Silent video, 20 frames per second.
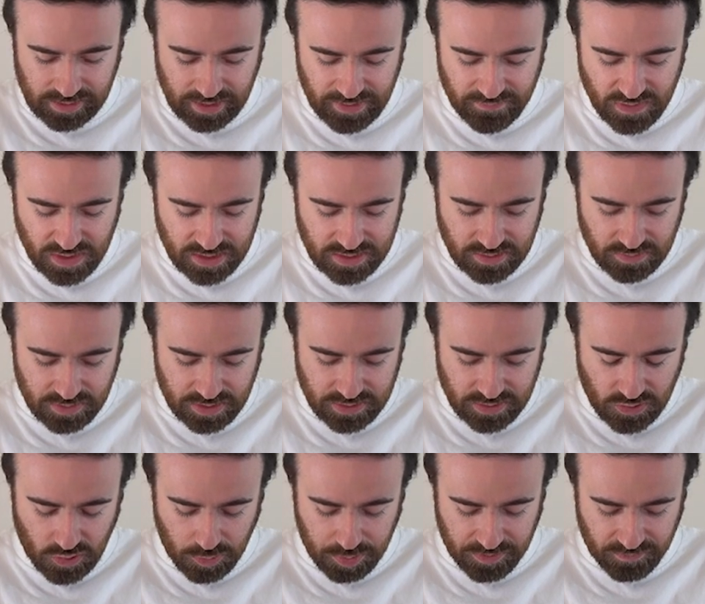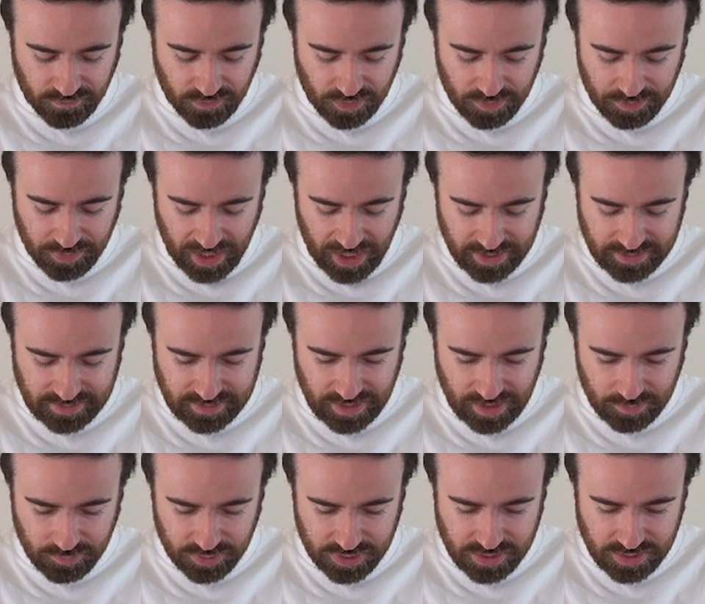leaving his units open for a
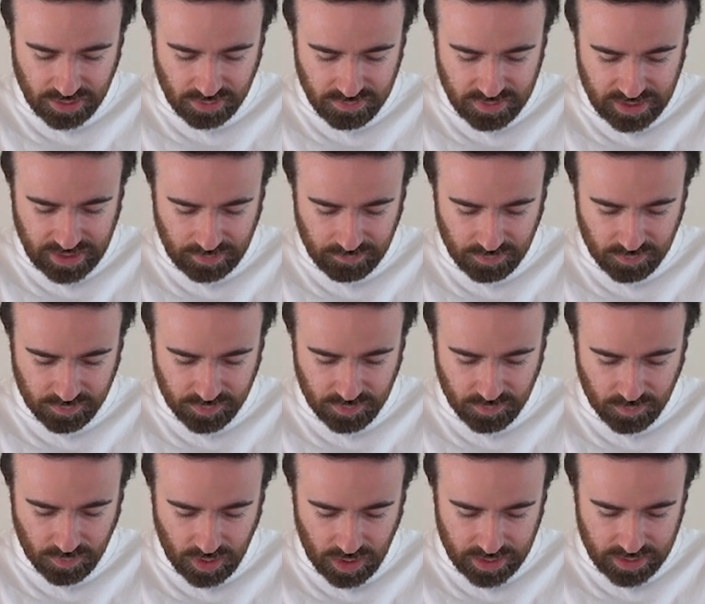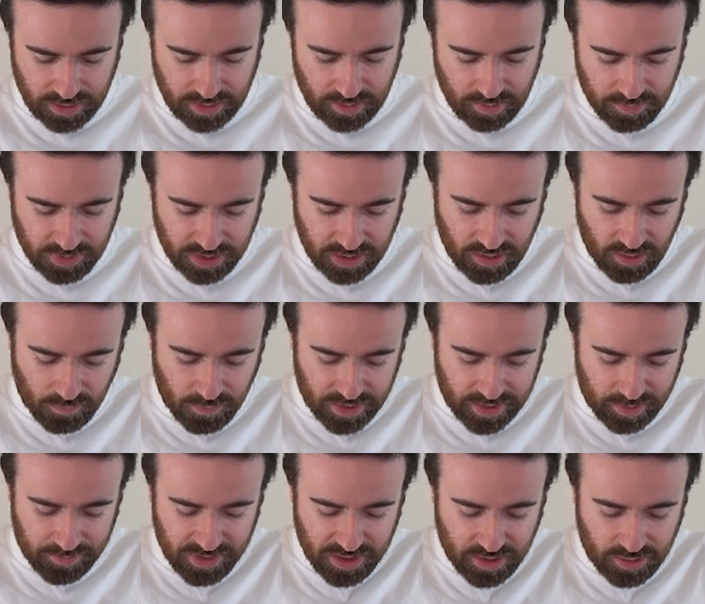backstab. We don't get what we want here. But you know
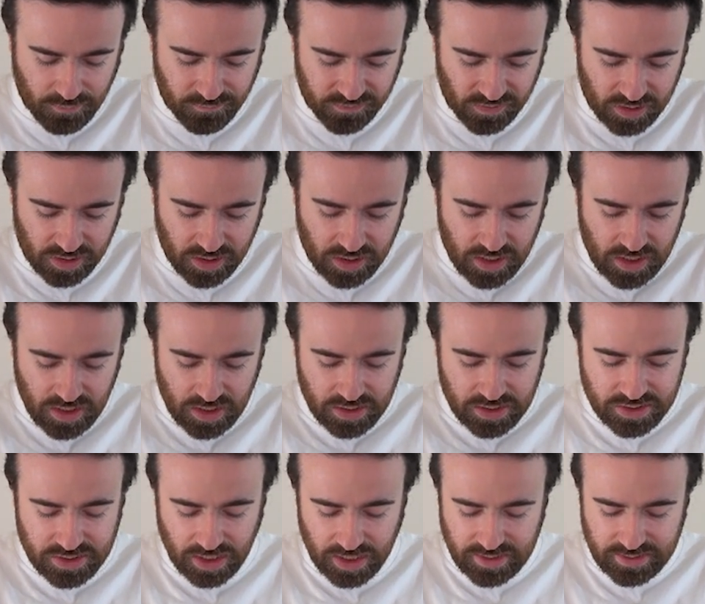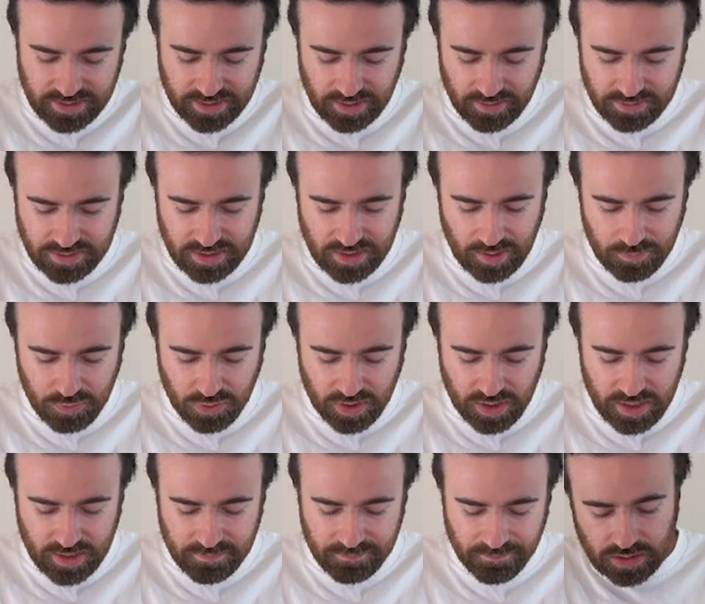what? I'm going to go for Giant Skeleton
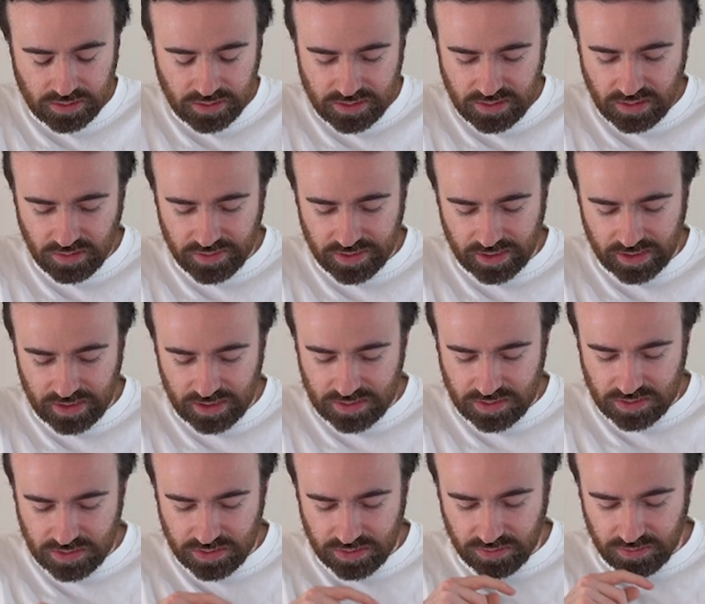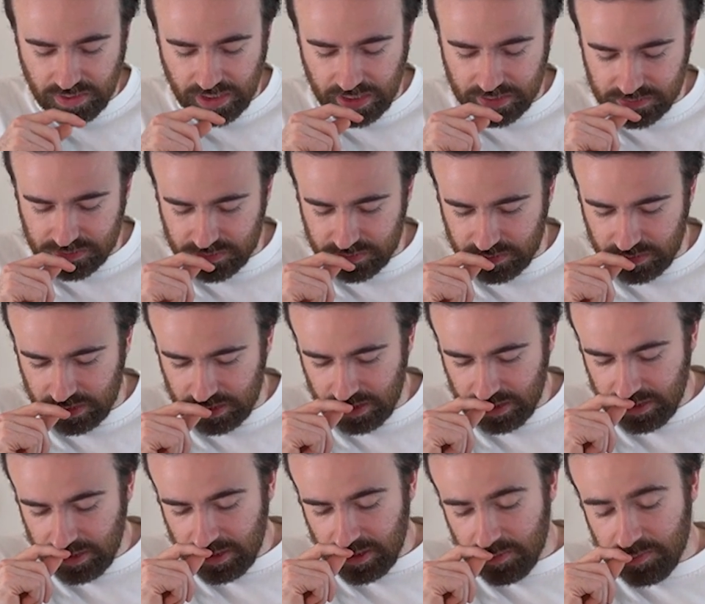upgrade. And let's go like this too, actually.
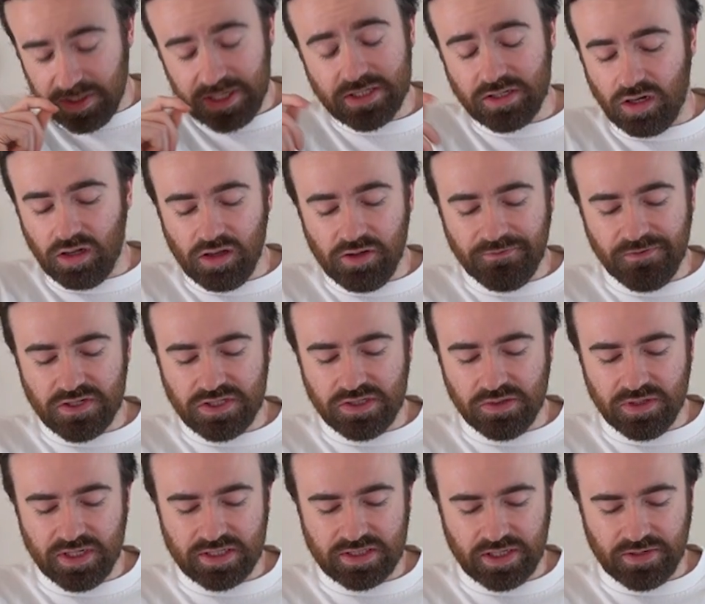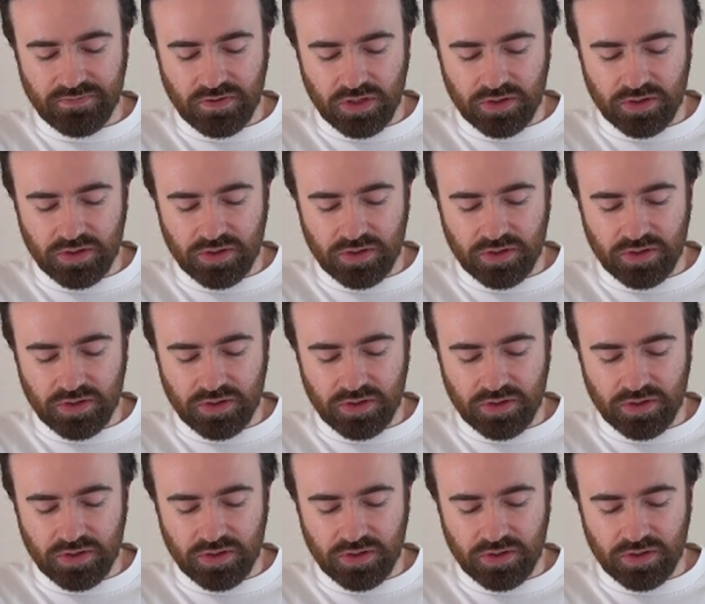Because all of his units I've